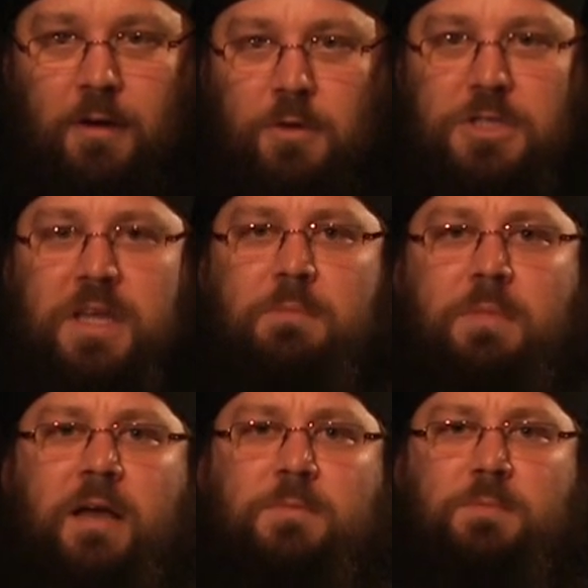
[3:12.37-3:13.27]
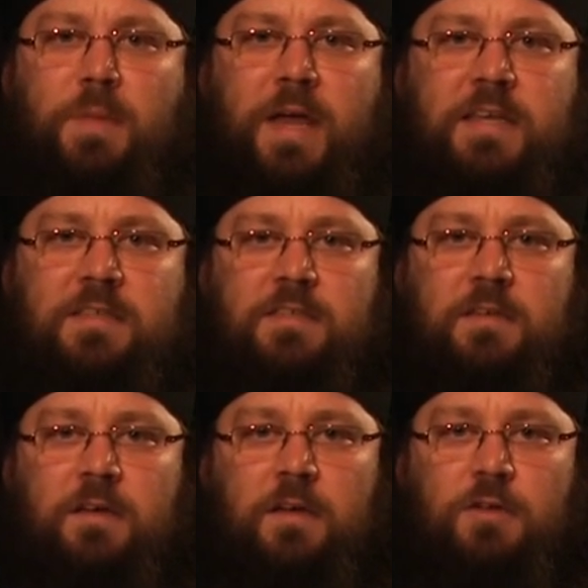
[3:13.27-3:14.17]
which then becomes
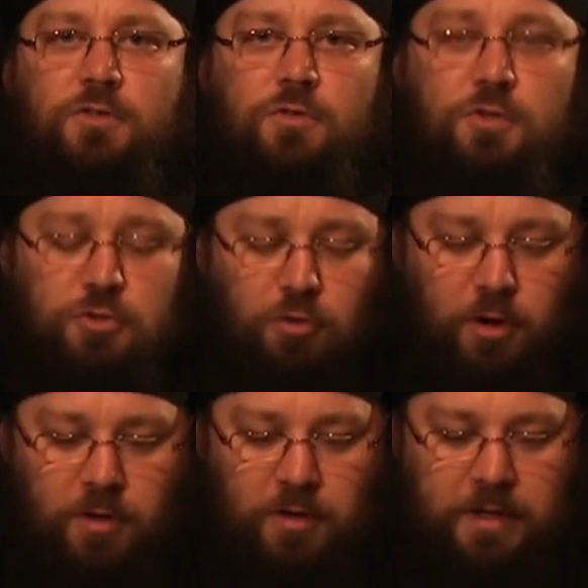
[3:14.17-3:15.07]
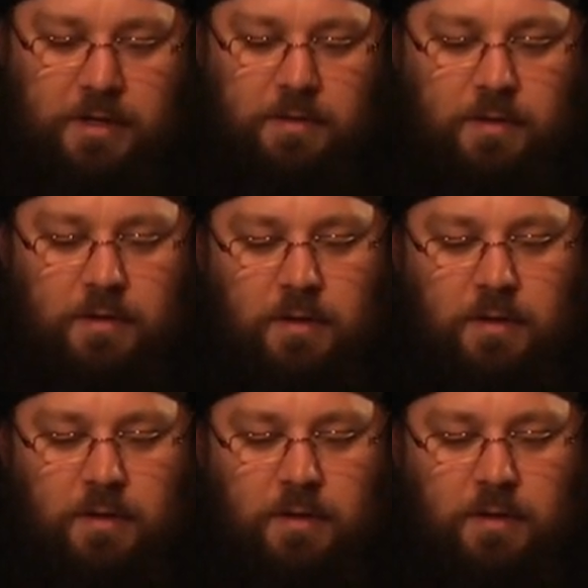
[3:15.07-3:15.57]
based too strongly